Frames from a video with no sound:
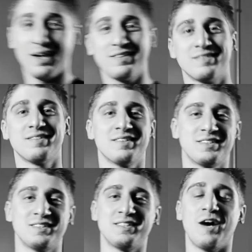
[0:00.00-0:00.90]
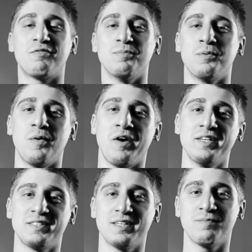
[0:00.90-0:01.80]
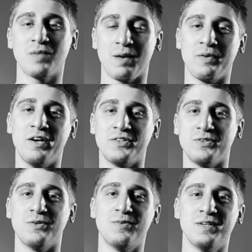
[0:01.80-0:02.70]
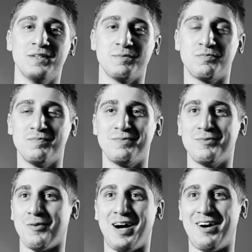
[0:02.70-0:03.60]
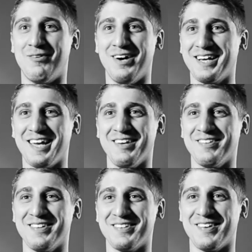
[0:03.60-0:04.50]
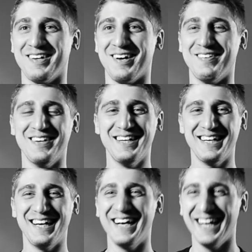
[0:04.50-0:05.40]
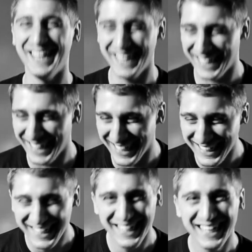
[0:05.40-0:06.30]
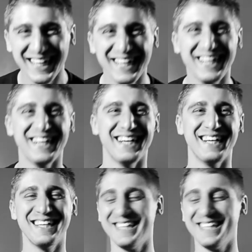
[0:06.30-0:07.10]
guys, this is Sal from Boomba Racing, and I'm here to flow. I can't do this right now. He's here to flow.